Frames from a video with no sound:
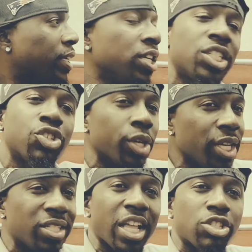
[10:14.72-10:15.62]
These
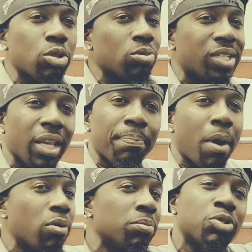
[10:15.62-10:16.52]
trees that you see,
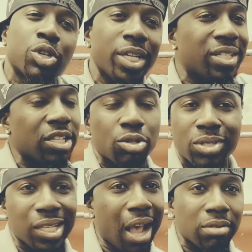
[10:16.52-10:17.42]
bro, them trees that you
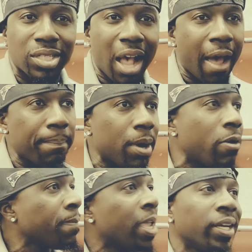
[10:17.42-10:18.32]
see outside,
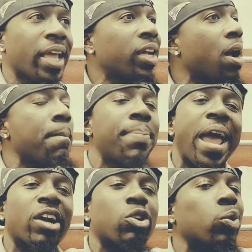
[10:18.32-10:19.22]
bro, they come
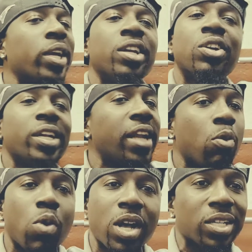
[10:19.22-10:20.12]
back greener than they
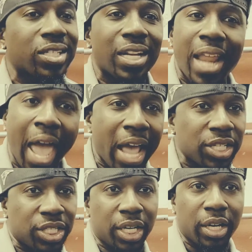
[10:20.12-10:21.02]
was the
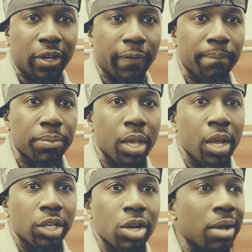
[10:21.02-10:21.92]
last year.
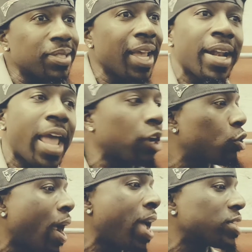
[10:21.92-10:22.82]
You know what I'm saying? That
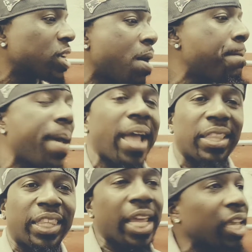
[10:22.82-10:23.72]
grass come
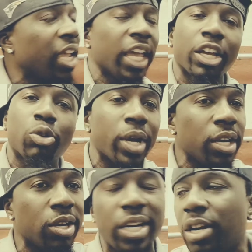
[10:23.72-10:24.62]
back thick and
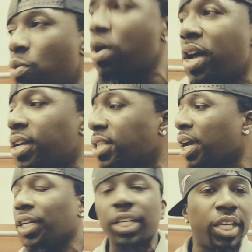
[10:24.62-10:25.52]
greener than it was
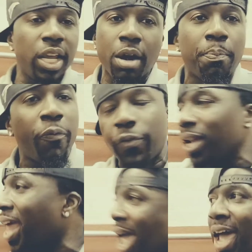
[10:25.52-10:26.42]
the year before
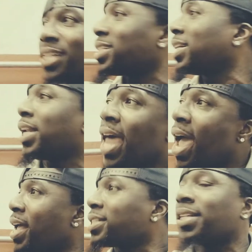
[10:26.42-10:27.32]
last and the
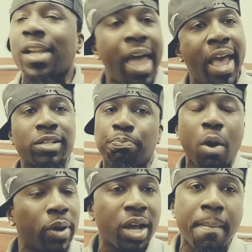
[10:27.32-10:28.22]
last, the last,
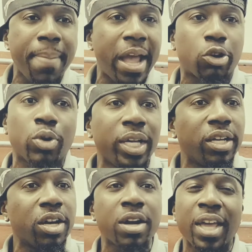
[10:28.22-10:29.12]
bro. It come back
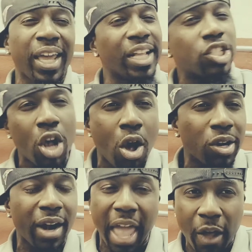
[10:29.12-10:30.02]
greener and
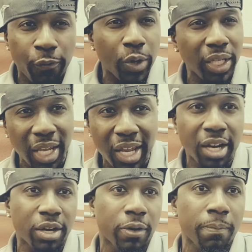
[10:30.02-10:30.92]
taller every
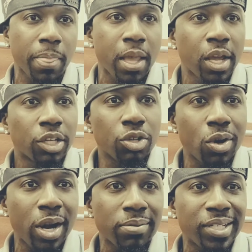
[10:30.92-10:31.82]
year. You know
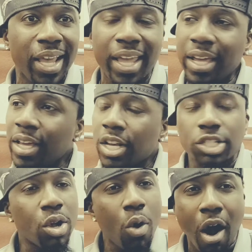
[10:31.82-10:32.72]
what I'm saying?
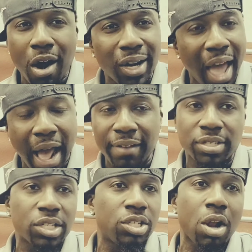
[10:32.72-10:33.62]
So our lives
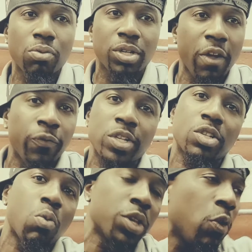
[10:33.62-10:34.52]
is no different.
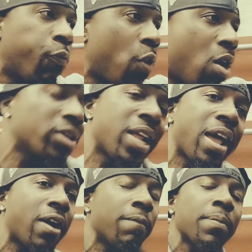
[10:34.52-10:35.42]
So when you fall
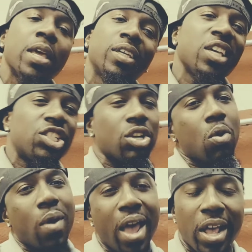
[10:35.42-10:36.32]
down, get
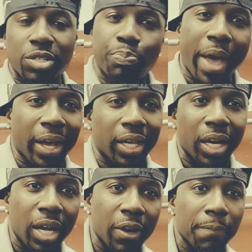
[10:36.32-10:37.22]
your ass back
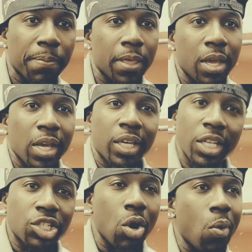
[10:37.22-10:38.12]
up.
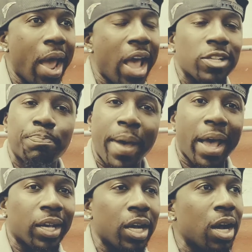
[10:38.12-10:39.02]
Get your ass
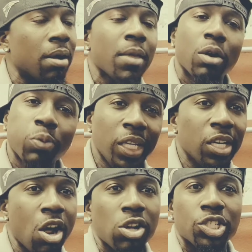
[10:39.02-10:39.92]
back up.
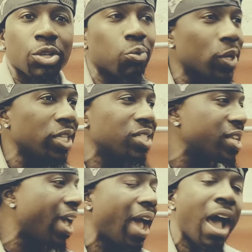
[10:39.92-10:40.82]
Relaunch and
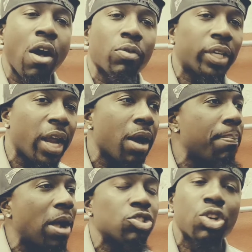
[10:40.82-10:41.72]
reset. I don't care
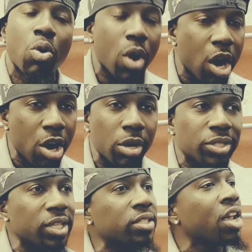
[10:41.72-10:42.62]
about your
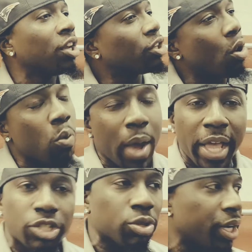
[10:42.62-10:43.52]
urges, your
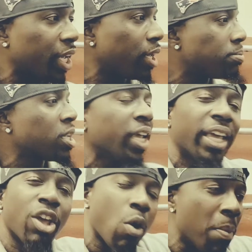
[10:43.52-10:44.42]
wet dreams,
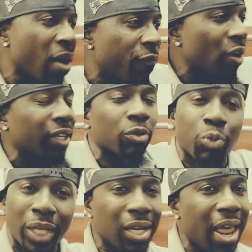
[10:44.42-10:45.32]
your motherfucking
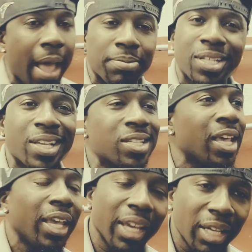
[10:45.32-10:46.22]
relapses,
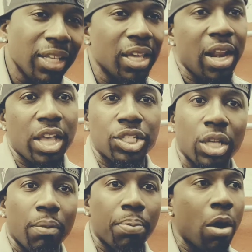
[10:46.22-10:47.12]
any of that
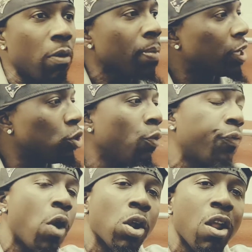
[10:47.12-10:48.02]
shit, bro. You
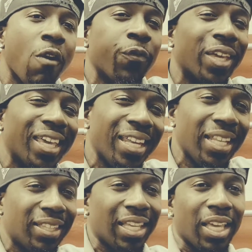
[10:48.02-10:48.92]
fall off in
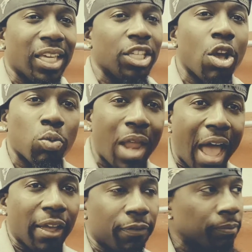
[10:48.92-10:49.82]
anything in your
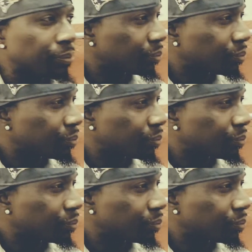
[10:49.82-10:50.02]
life.